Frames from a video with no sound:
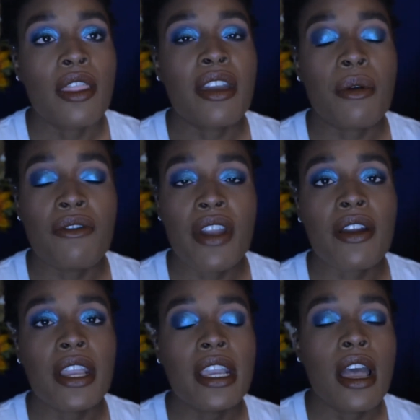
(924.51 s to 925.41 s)
they were
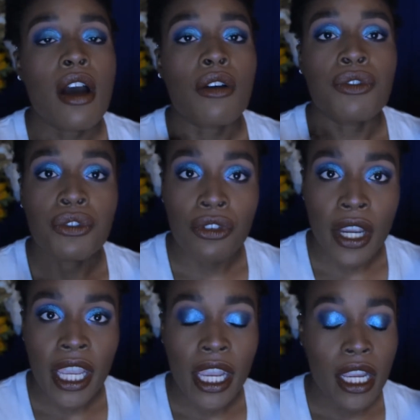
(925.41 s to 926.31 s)
very
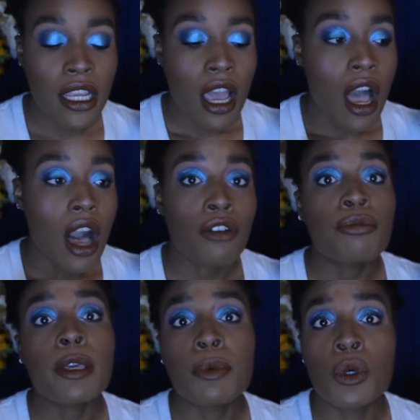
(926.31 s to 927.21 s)
afraid of
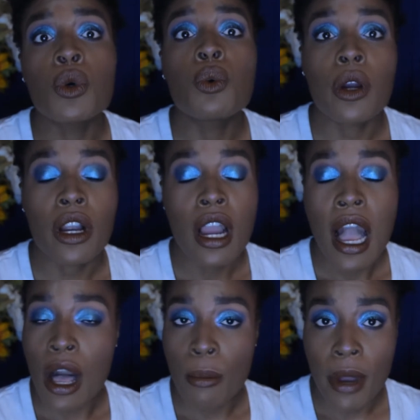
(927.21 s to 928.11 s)
people who were
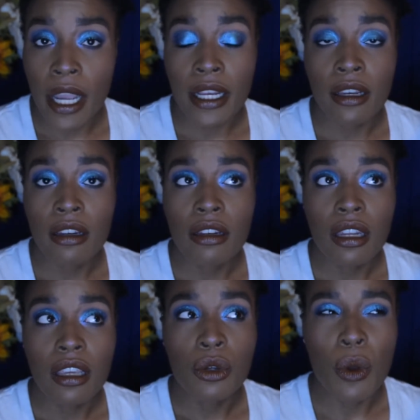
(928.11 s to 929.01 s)

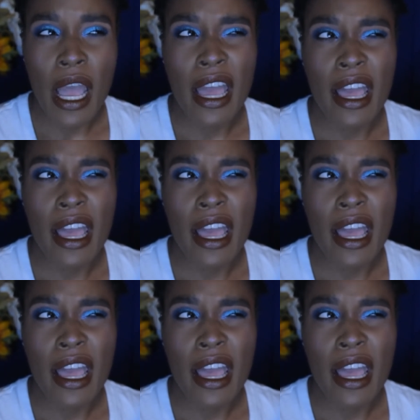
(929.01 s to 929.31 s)
albinos.